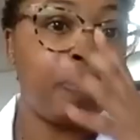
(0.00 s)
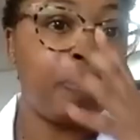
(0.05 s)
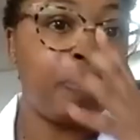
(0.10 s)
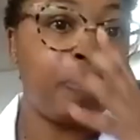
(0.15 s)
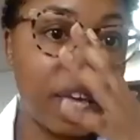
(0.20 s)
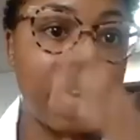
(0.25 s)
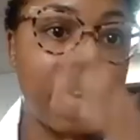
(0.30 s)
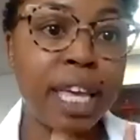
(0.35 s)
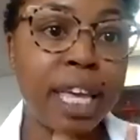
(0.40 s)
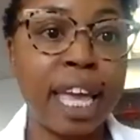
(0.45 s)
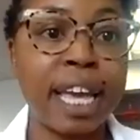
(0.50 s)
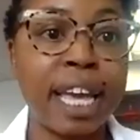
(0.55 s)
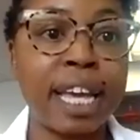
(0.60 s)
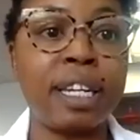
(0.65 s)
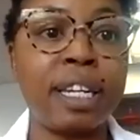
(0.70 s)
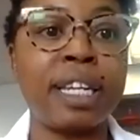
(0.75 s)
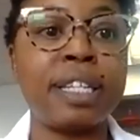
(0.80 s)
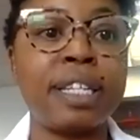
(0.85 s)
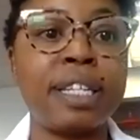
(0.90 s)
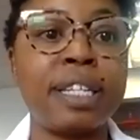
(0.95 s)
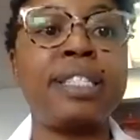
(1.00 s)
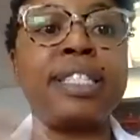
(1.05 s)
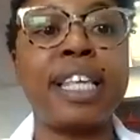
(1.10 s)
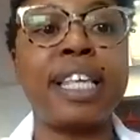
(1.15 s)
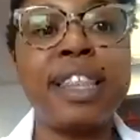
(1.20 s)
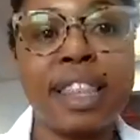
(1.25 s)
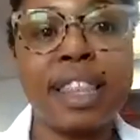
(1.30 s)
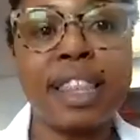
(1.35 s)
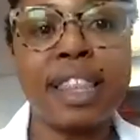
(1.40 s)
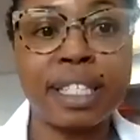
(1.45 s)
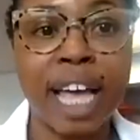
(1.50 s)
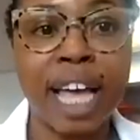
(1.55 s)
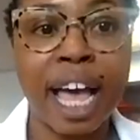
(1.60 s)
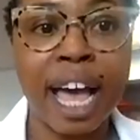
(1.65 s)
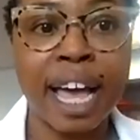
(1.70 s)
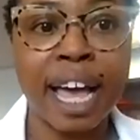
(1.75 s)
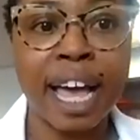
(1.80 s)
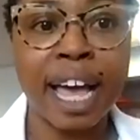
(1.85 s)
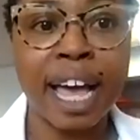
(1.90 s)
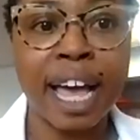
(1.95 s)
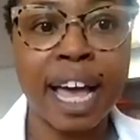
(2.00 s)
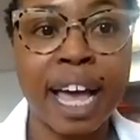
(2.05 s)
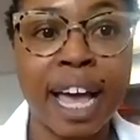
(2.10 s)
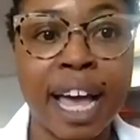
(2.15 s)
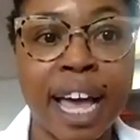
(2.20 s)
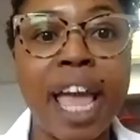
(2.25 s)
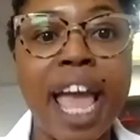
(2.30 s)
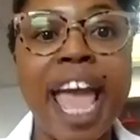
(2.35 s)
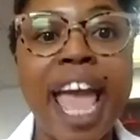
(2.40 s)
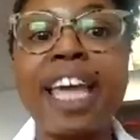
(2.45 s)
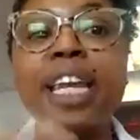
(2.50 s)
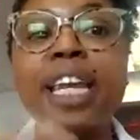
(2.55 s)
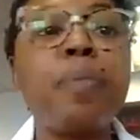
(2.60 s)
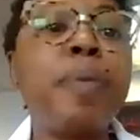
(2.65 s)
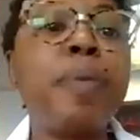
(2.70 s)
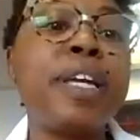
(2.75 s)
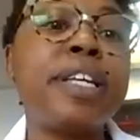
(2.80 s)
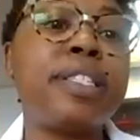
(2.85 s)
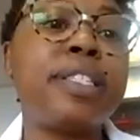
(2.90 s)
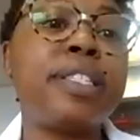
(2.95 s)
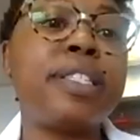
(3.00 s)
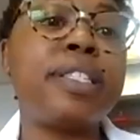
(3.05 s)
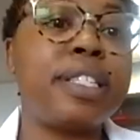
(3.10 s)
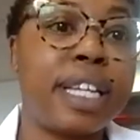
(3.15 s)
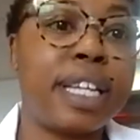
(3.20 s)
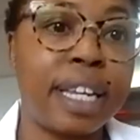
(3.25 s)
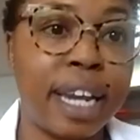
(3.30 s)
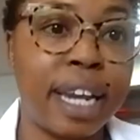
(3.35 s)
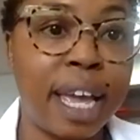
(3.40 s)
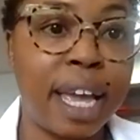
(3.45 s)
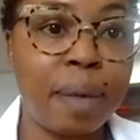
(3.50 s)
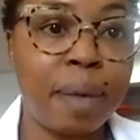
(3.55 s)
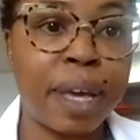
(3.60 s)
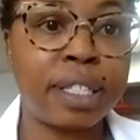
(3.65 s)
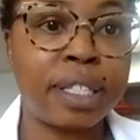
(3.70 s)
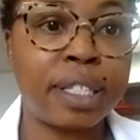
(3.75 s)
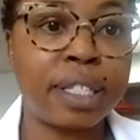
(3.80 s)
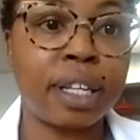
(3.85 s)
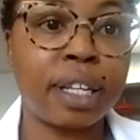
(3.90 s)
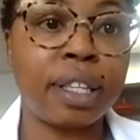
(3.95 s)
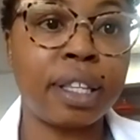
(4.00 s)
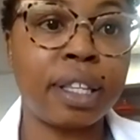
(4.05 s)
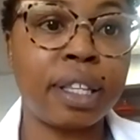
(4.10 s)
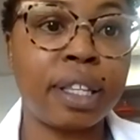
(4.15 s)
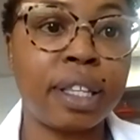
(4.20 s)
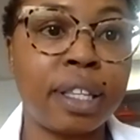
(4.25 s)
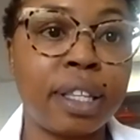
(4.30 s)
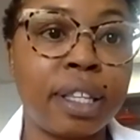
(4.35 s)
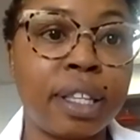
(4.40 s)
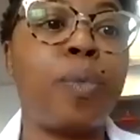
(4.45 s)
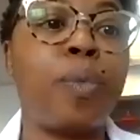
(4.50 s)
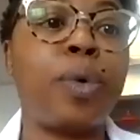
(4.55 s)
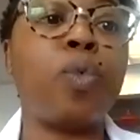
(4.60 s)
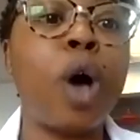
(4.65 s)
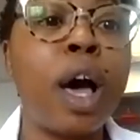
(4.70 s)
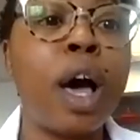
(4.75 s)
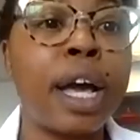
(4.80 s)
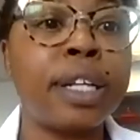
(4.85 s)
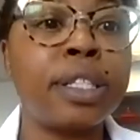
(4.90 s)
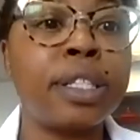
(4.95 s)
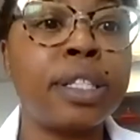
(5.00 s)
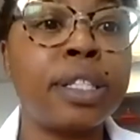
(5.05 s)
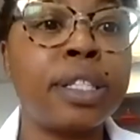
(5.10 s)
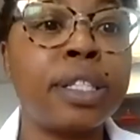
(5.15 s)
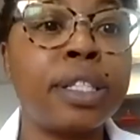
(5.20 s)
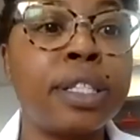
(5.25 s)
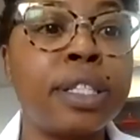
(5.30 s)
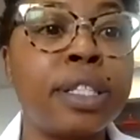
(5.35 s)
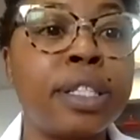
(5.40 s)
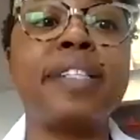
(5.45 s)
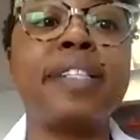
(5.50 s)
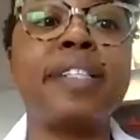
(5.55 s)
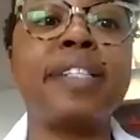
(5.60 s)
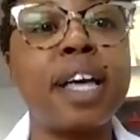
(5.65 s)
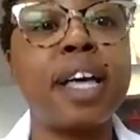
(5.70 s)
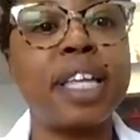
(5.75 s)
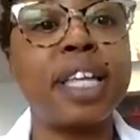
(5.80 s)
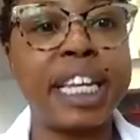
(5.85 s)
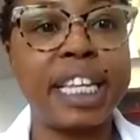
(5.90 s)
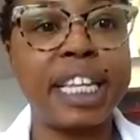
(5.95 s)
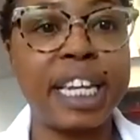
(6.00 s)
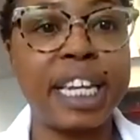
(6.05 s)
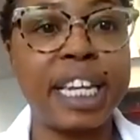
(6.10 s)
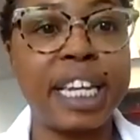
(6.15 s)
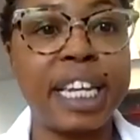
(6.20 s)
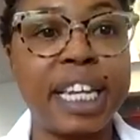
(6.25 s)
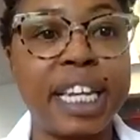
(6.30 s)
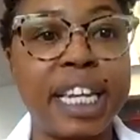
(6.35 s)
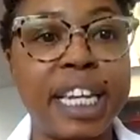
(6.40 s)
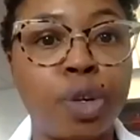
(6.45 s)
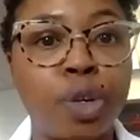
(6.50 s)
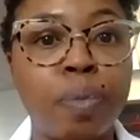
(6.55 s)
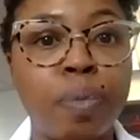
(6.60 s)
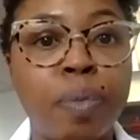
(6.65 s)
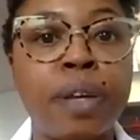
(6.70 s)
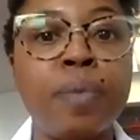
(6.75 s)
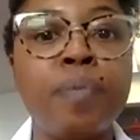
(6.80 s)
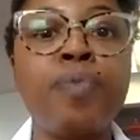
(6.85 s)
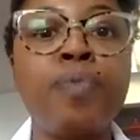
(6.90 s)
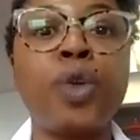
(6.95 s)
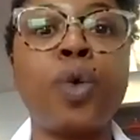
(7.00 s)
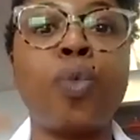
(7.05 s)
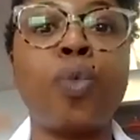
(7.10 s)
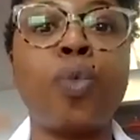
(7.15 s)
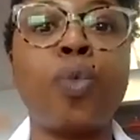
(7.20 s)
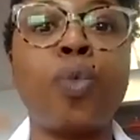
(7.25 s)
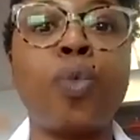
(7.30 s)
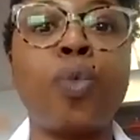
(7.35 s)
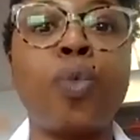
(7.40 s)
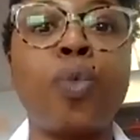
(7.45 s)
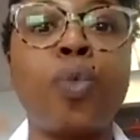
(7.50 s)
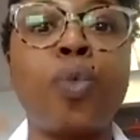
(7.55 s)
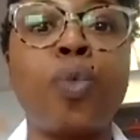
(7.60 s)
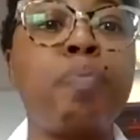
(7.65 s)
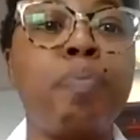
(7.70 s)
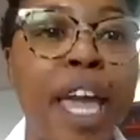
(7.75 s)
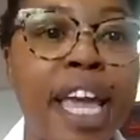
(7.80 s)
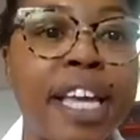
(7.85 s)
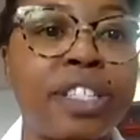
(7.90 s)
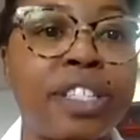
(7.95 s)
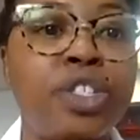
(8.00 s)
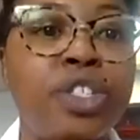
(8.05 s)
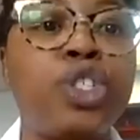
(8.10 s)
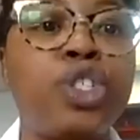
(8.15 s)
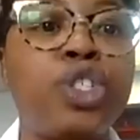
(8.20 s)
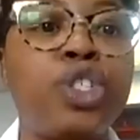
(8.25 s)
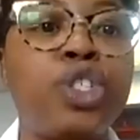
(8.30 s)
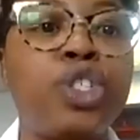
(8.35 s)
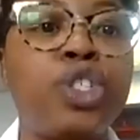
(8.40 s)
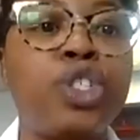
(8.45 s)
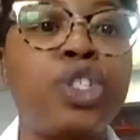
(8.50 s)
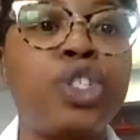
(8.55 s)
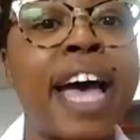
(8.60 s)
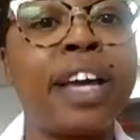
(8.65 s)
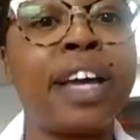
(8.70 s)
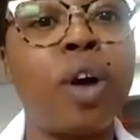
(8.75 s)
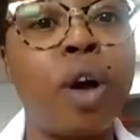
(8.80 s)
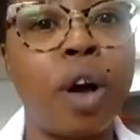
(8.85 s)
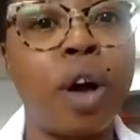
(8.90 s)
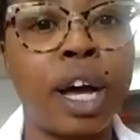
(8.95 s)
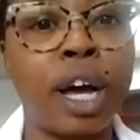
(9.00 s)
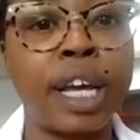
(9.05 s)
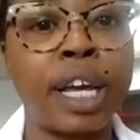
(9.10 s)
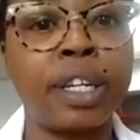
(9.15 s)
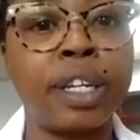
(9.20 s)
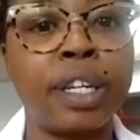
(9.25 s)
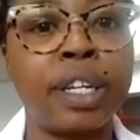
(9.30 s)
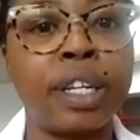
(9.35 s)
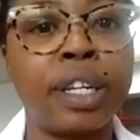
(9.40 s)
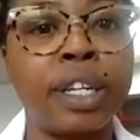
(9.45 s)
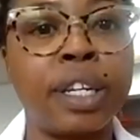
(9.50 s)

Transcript: we can synthesize any piece of DNA basically that we want by telling an instrument which base to add on